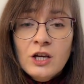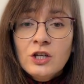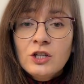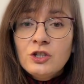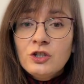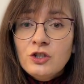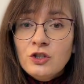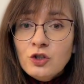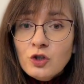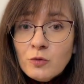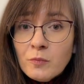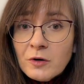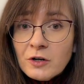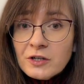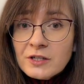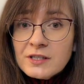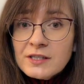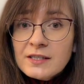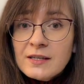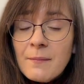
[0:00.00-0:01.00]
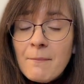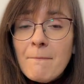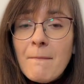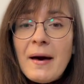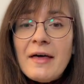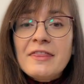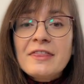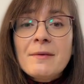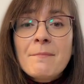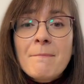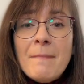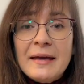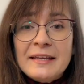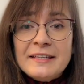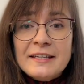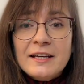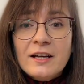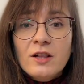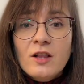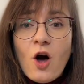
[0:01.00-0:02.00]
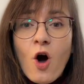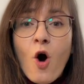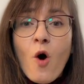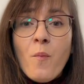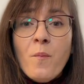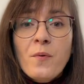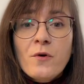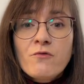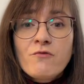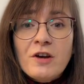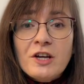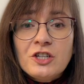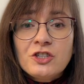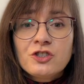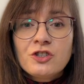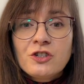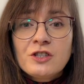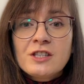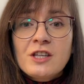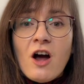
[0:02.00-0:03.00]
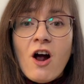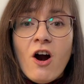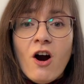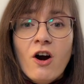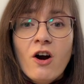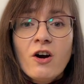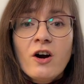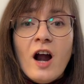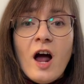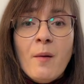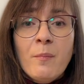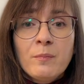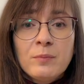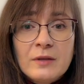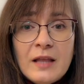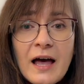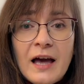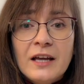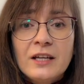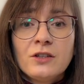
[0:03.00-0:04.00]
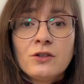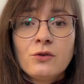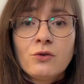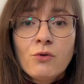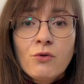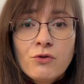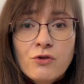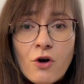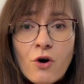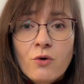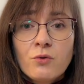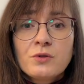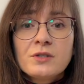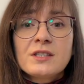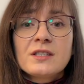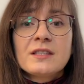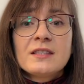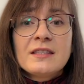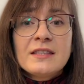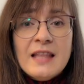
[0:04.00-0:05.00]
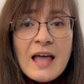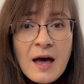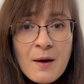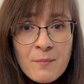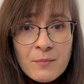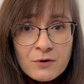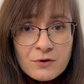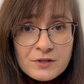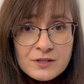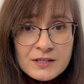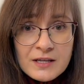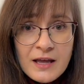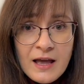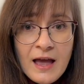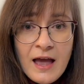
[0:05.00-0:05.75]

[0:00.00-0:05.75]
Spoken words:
numerous mathematical operations are applied to those numbers,